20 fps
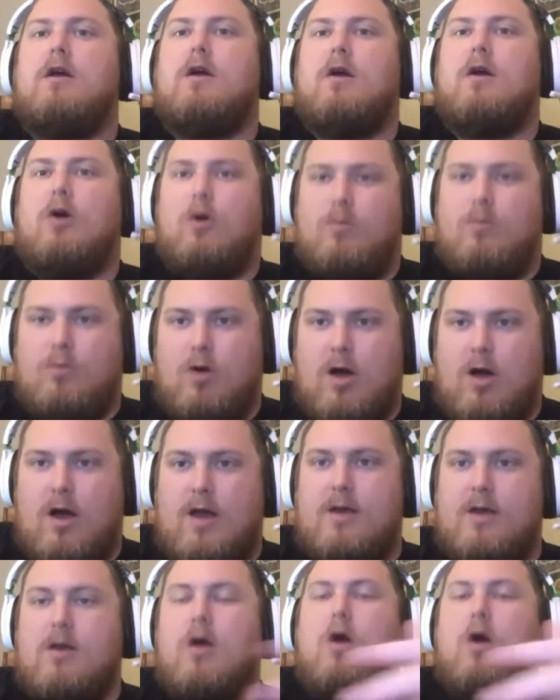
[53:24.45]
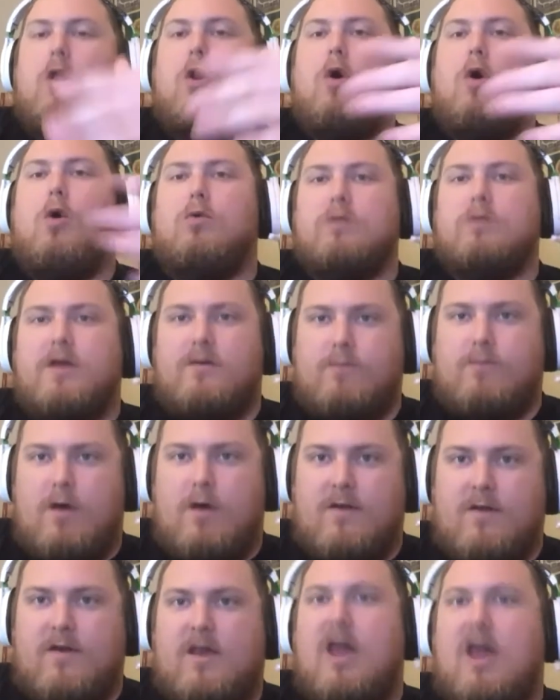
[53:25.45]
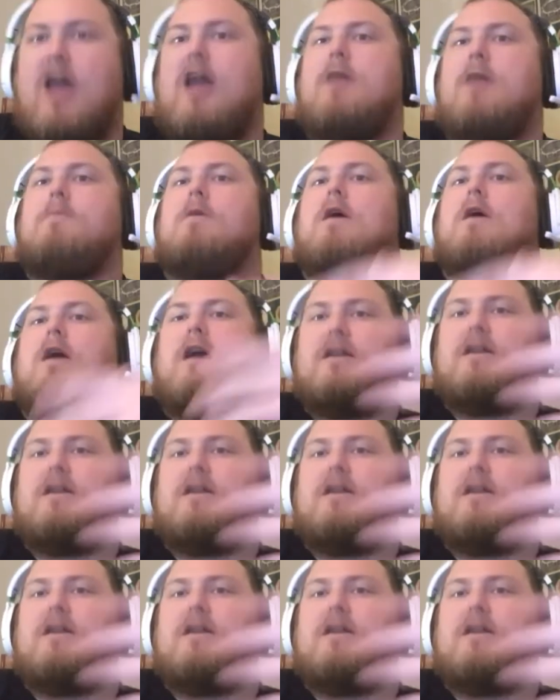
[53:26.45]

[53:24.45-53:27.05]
home run, only run of the game,